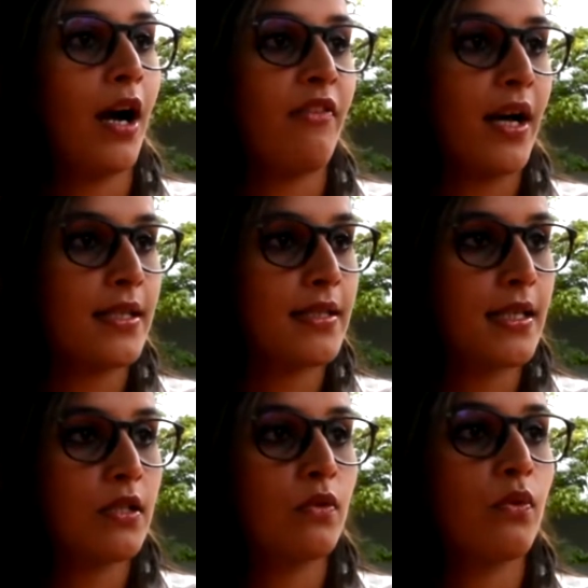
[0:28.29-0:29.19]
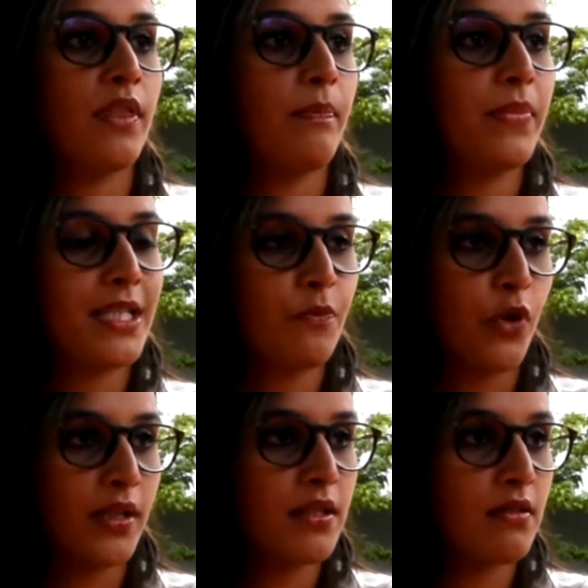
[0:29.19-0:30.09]
have access to the best
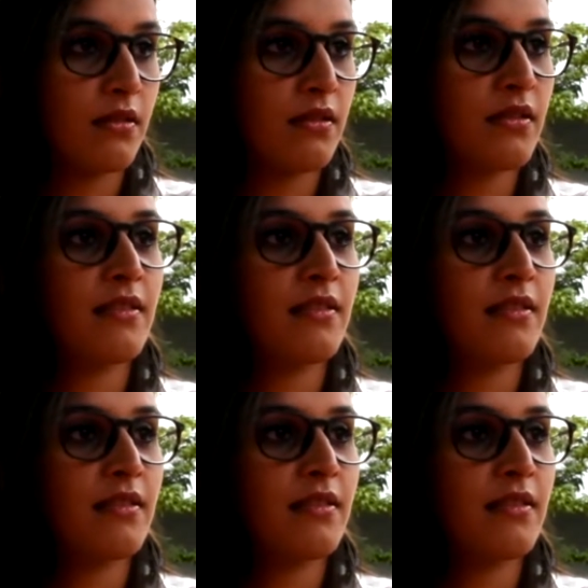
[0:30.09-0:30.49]
practices